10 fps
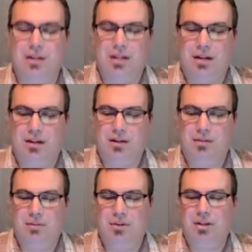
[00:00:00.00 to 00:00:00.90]
that our
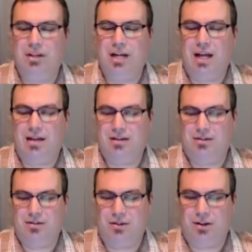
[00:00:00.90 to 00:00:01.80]
community has
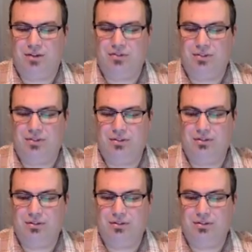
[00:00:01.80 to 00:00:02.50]
to offer.